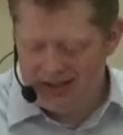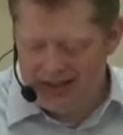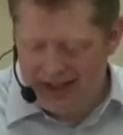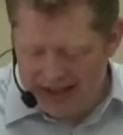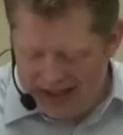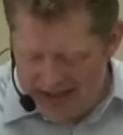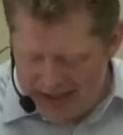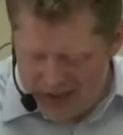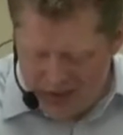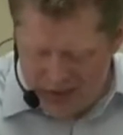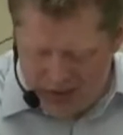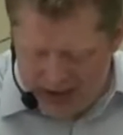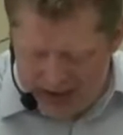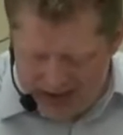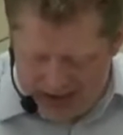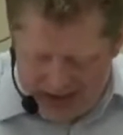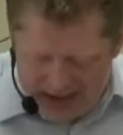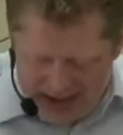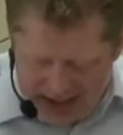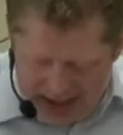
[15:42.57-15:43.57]
That history
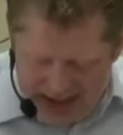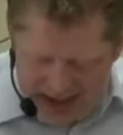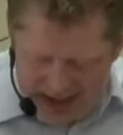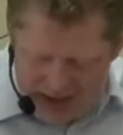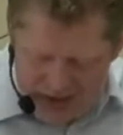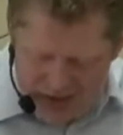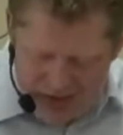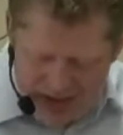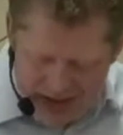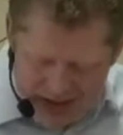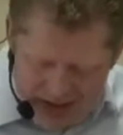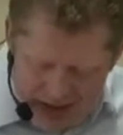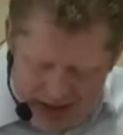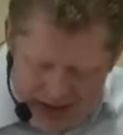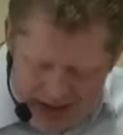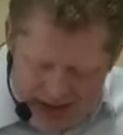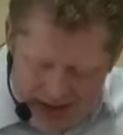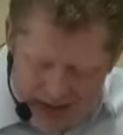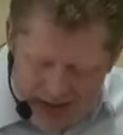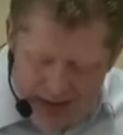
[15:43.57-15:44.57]
isn't their history, and
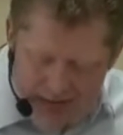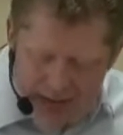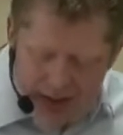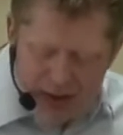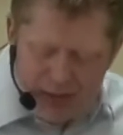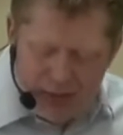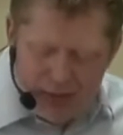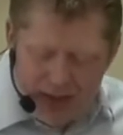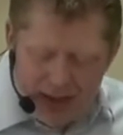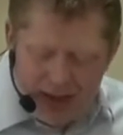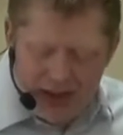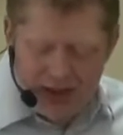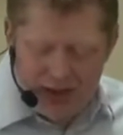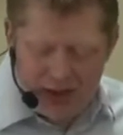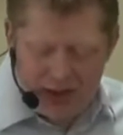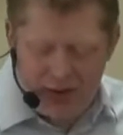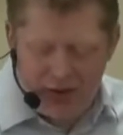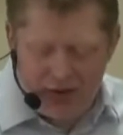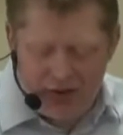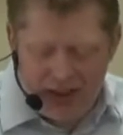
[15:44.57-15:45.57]
so he tells a much bigger
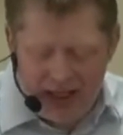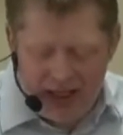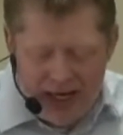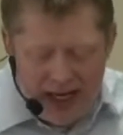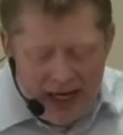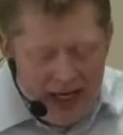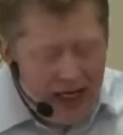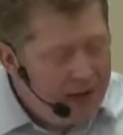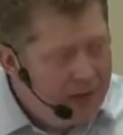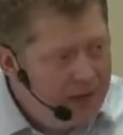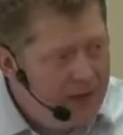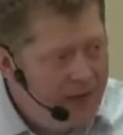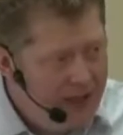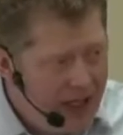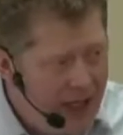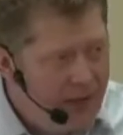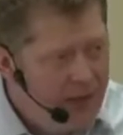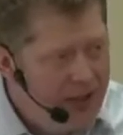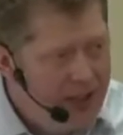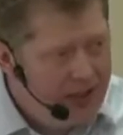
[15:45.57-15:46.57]
story, and for
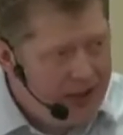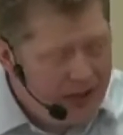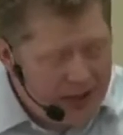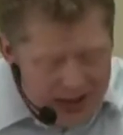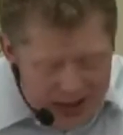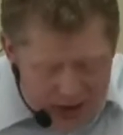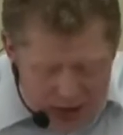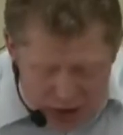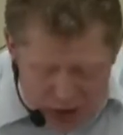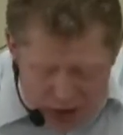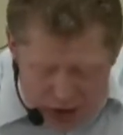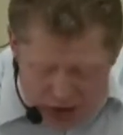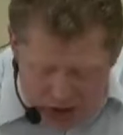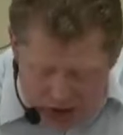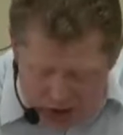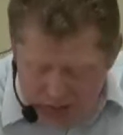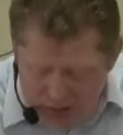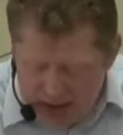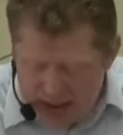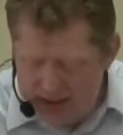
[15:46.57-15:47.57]
that reason, it's a
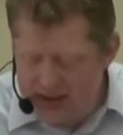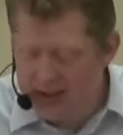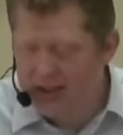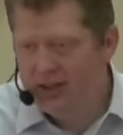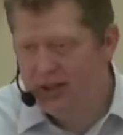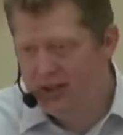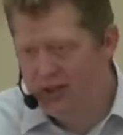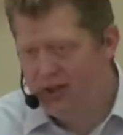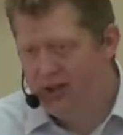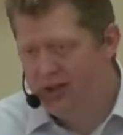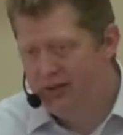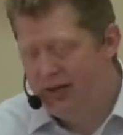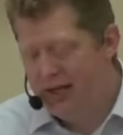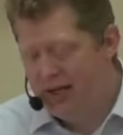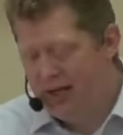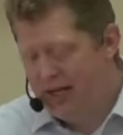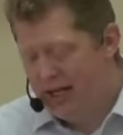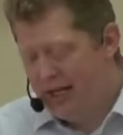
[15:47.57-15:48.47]
new message.